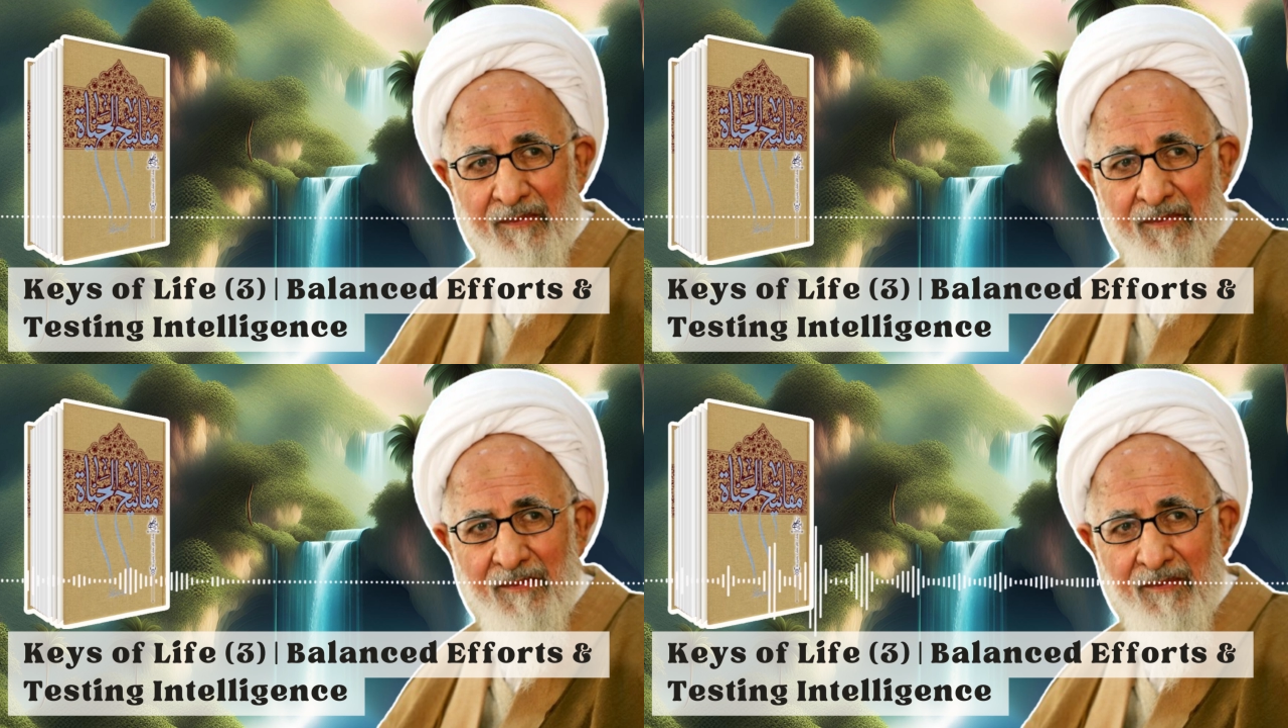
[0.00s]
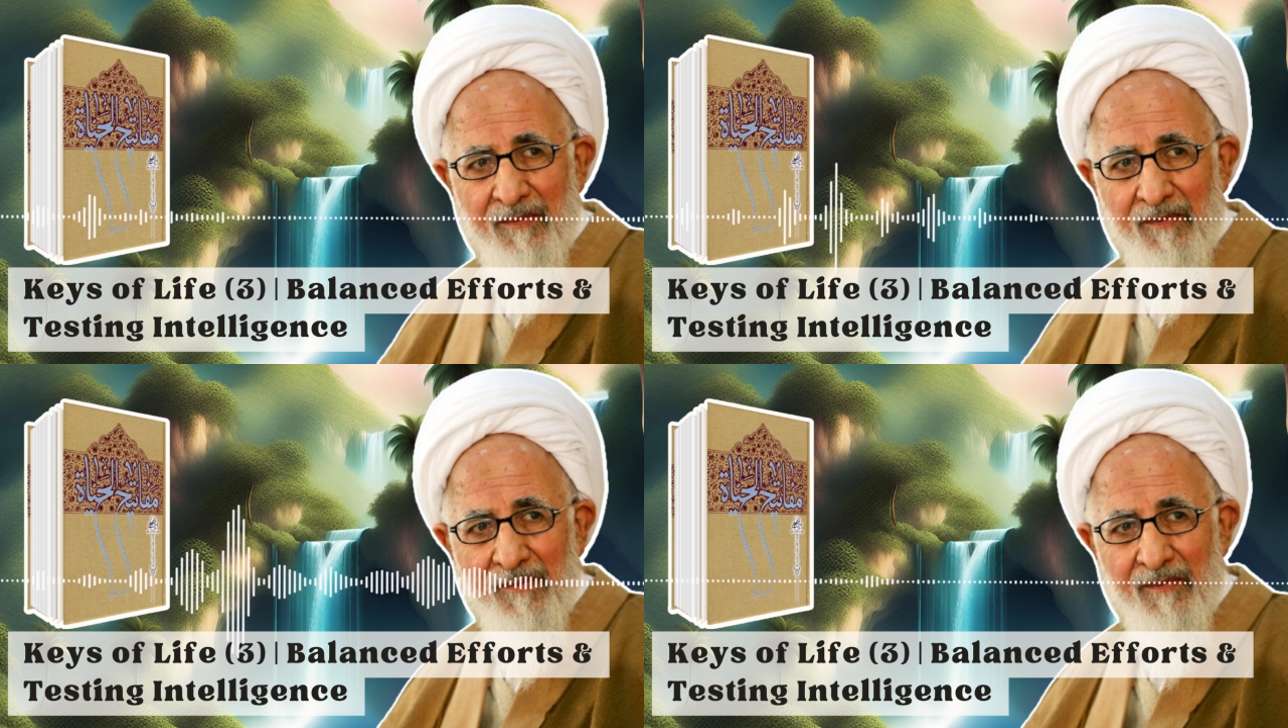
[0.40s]
so that
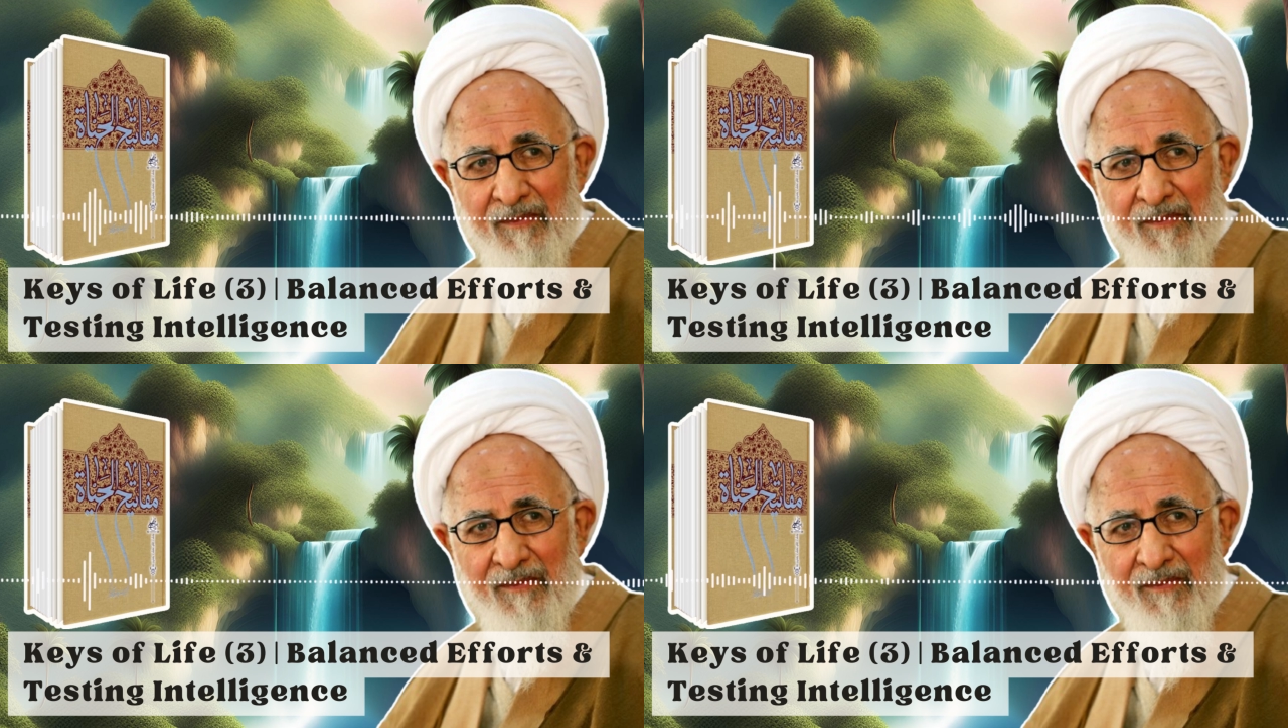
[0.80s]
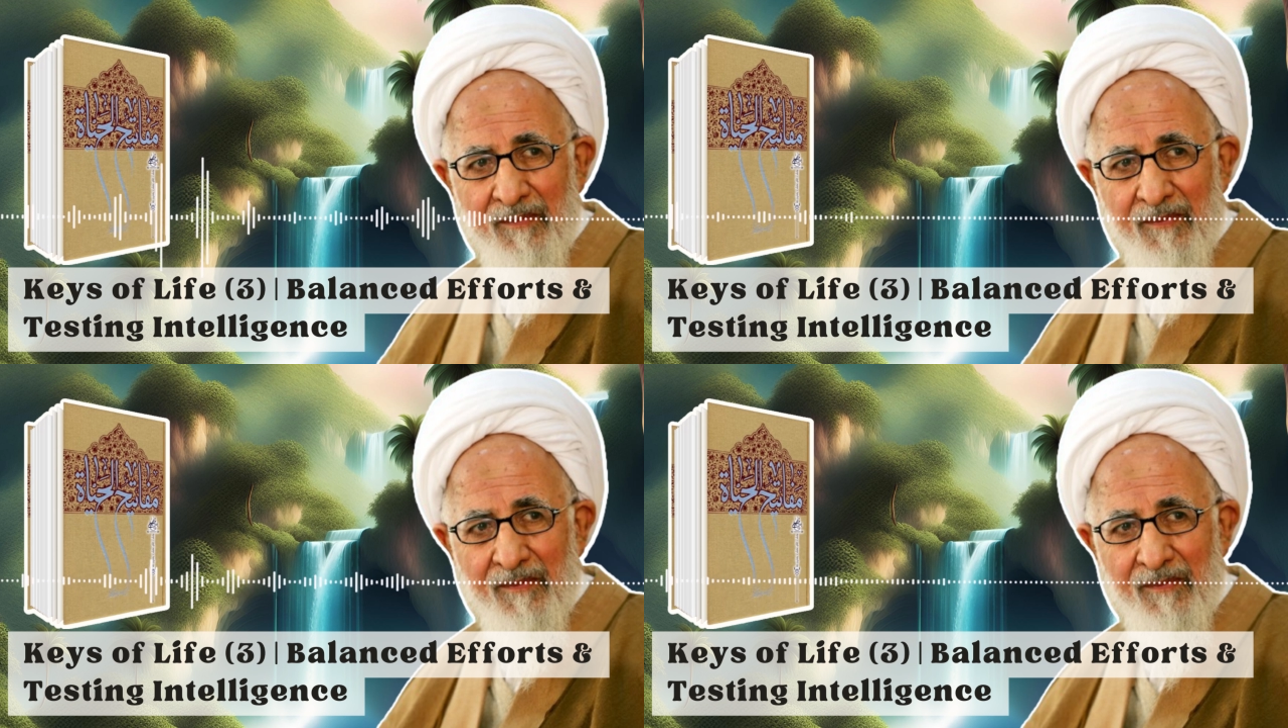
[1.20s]
we don't have to worry
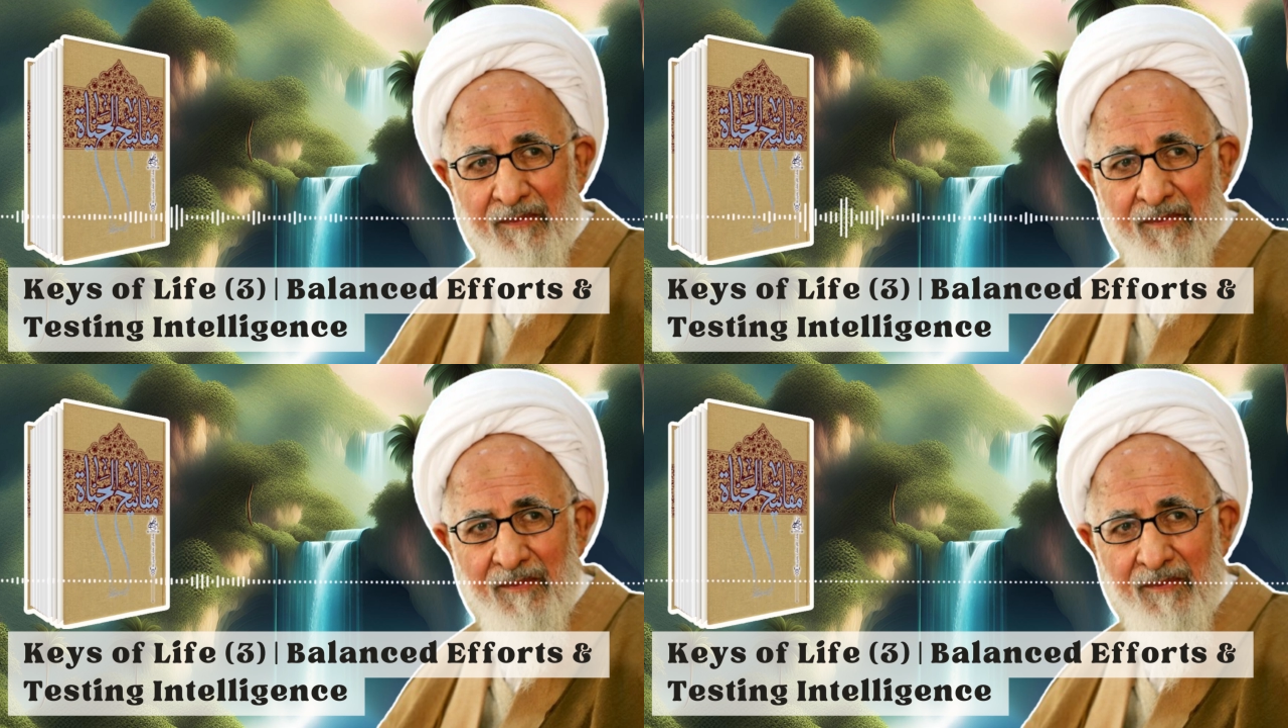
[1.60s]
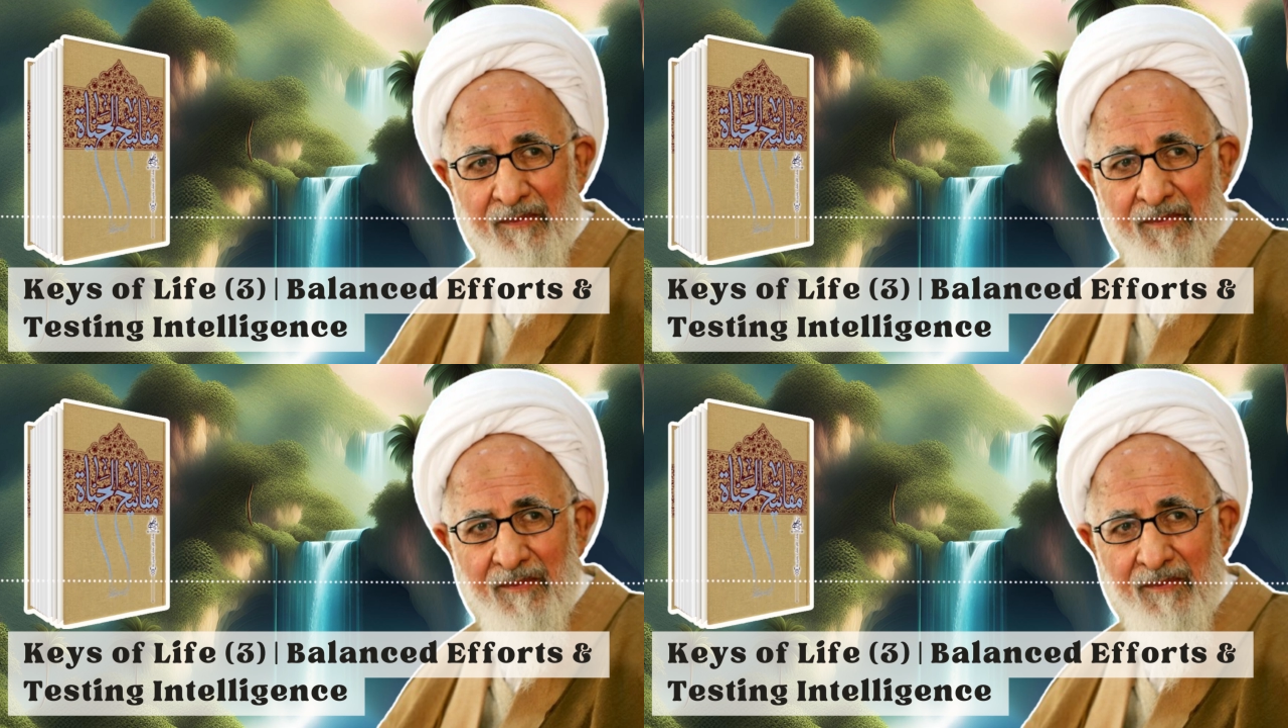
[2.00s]
about in Ramadan.
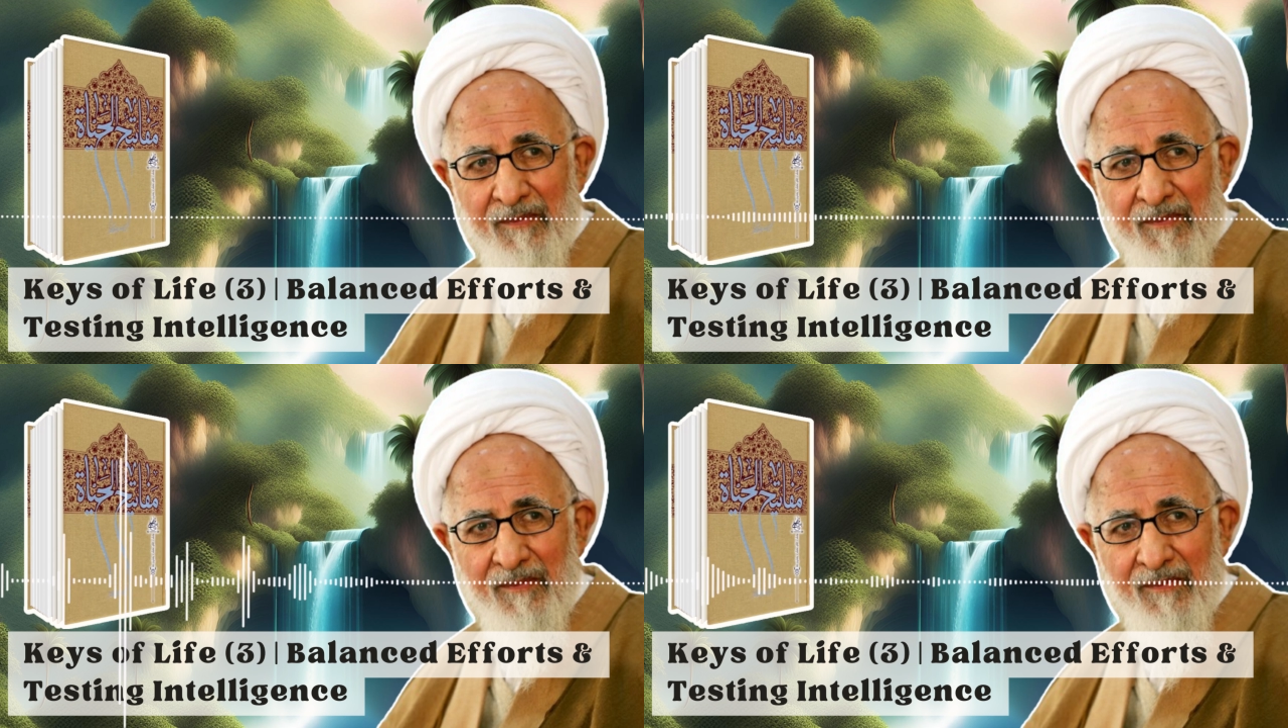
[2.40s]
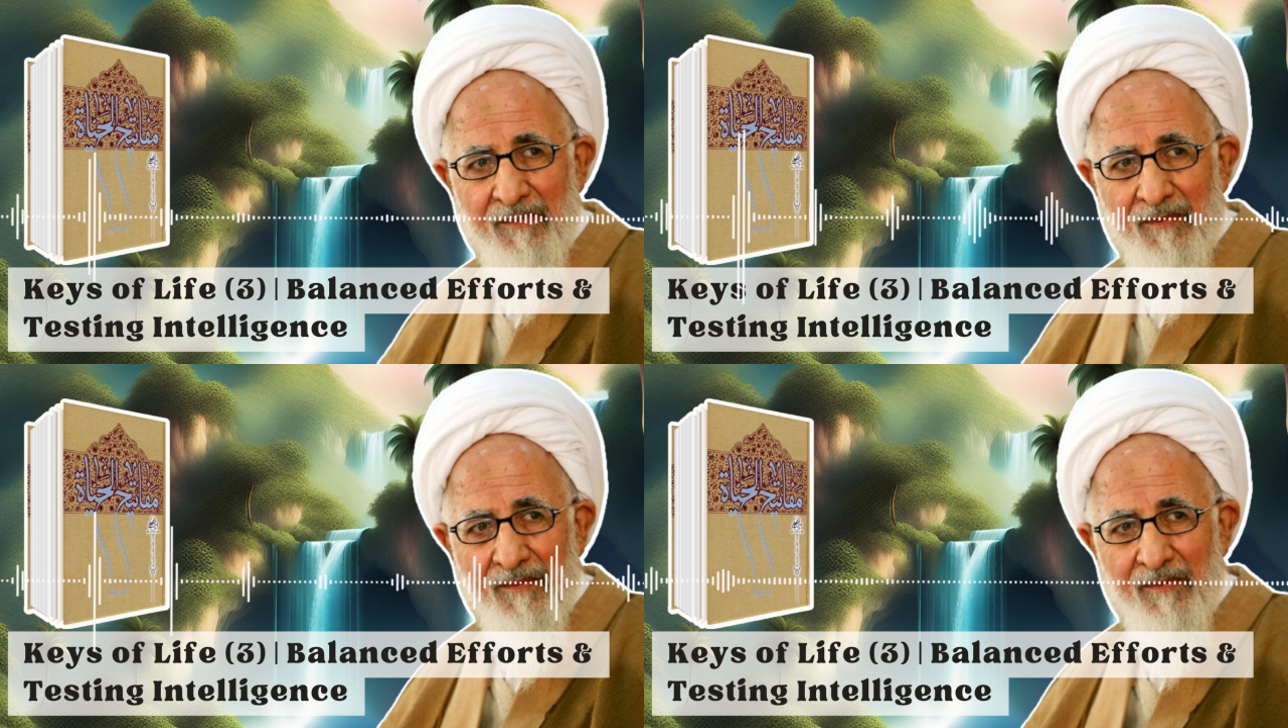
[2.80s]
So
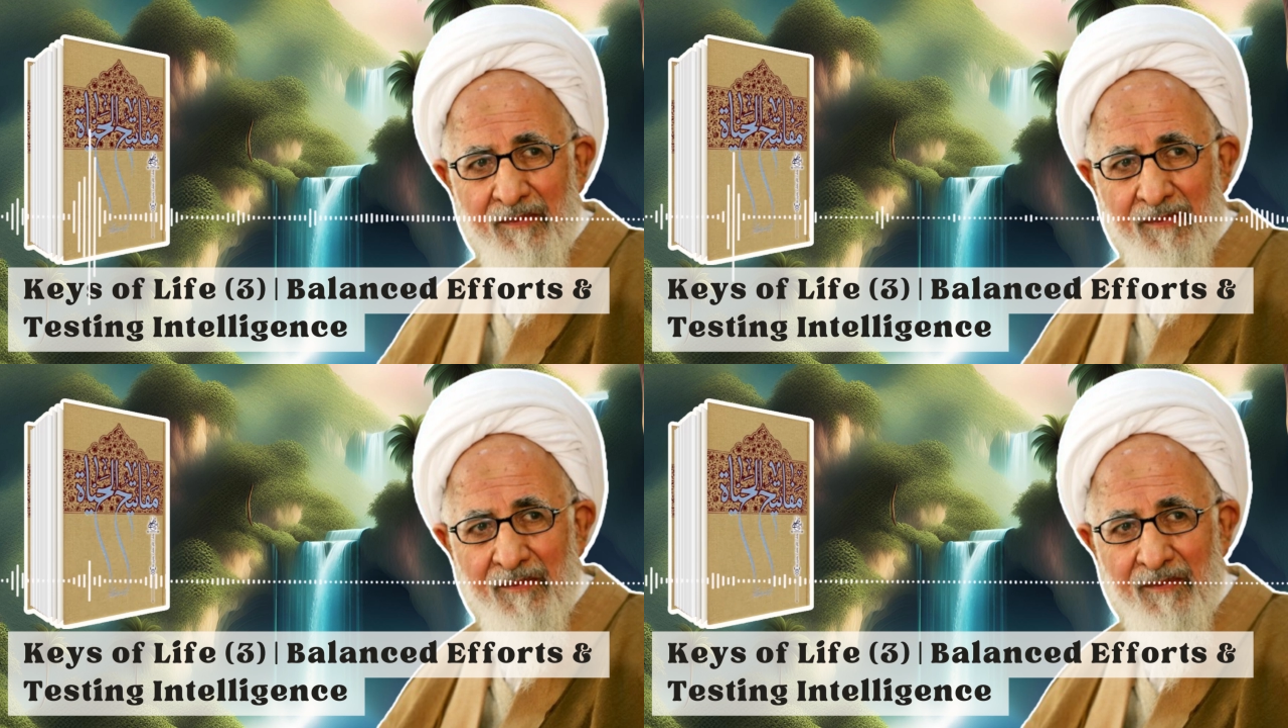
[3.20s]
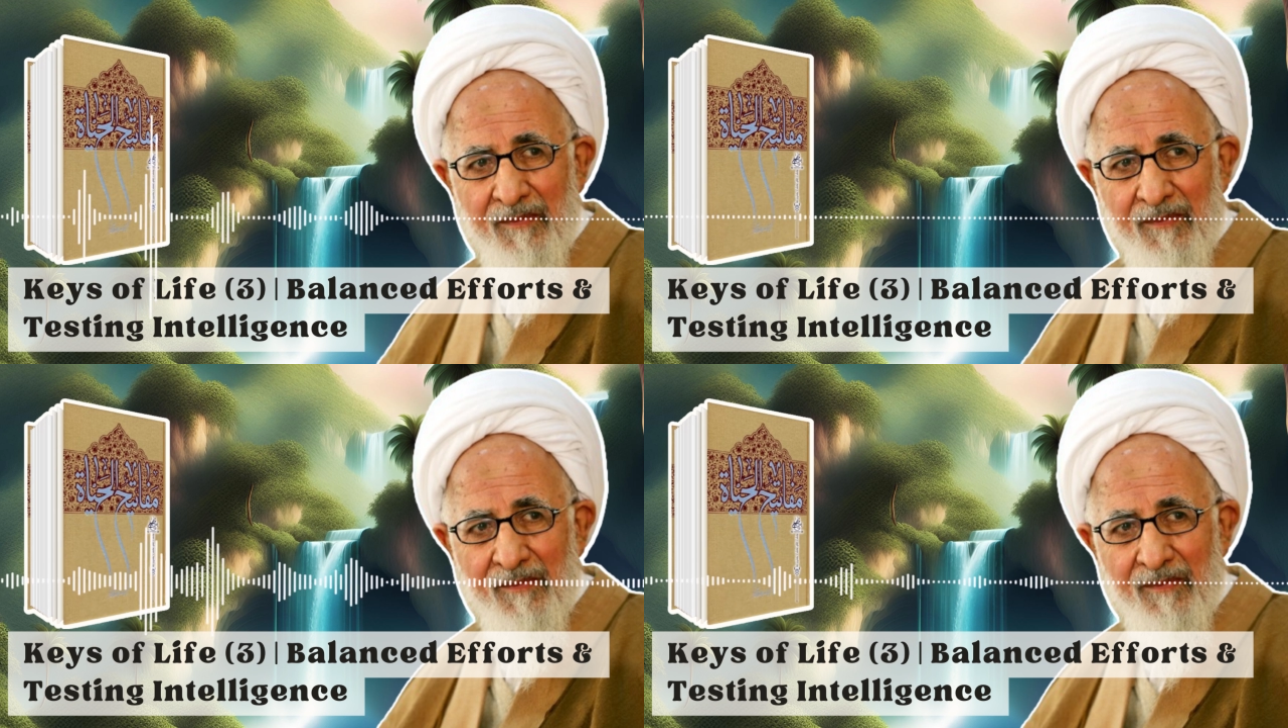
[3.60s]
we were doing the book